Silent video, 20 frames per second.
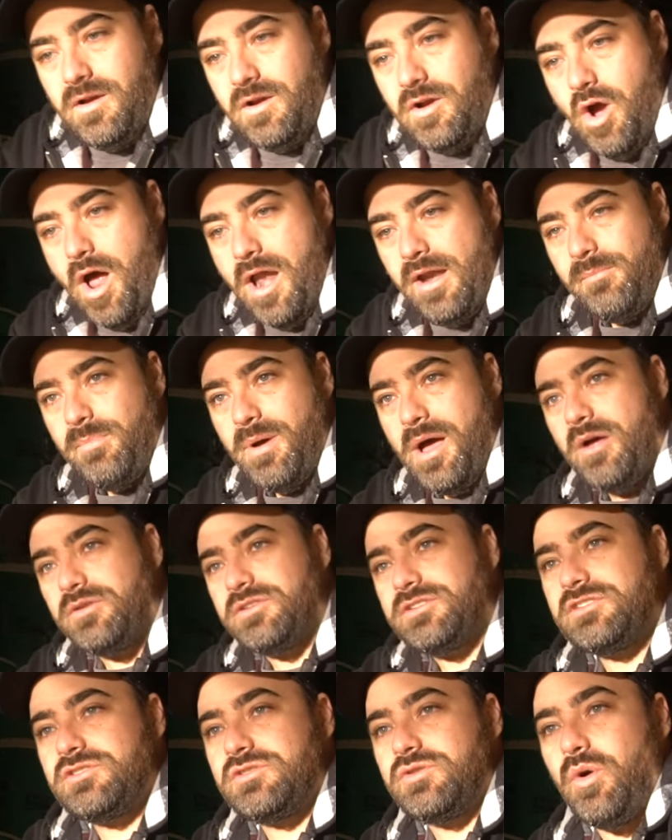gone
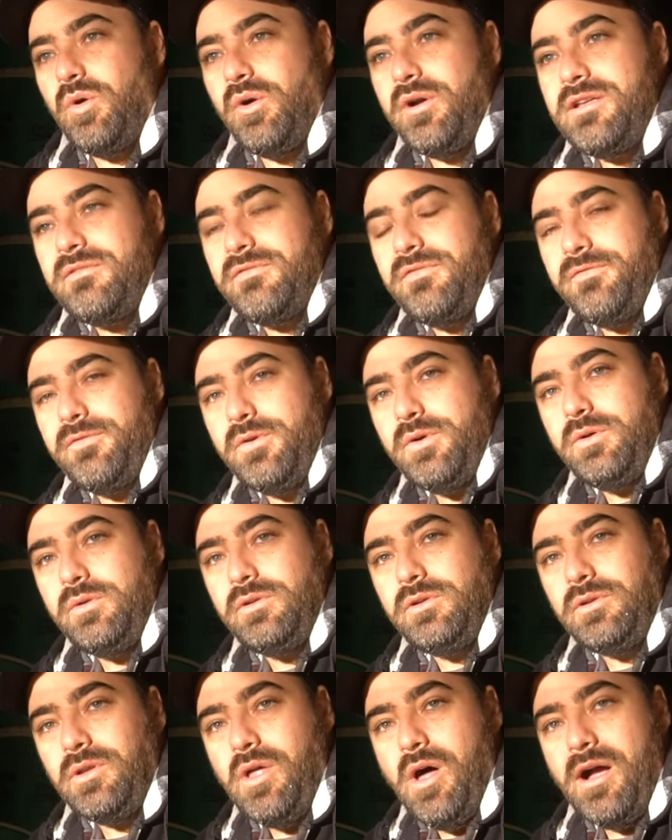about storing
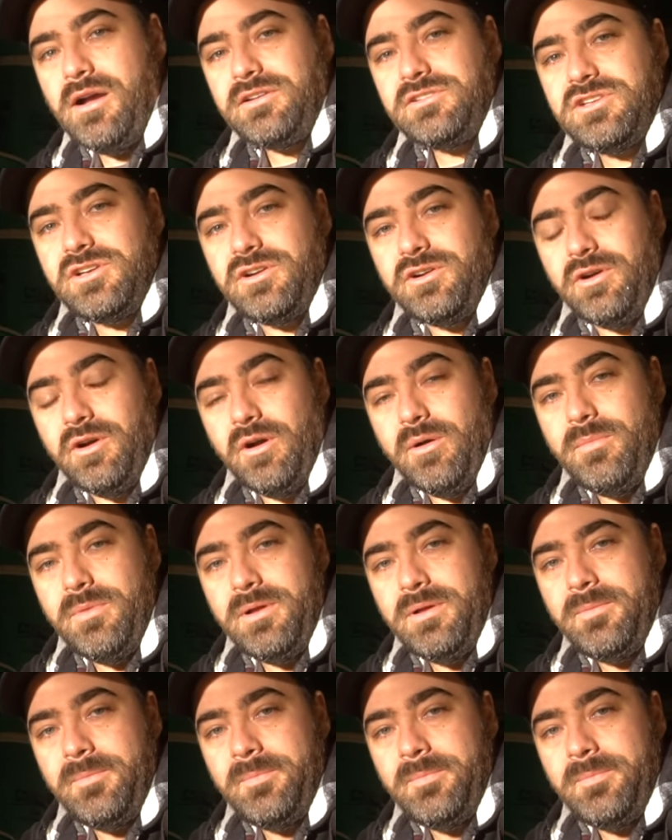food long term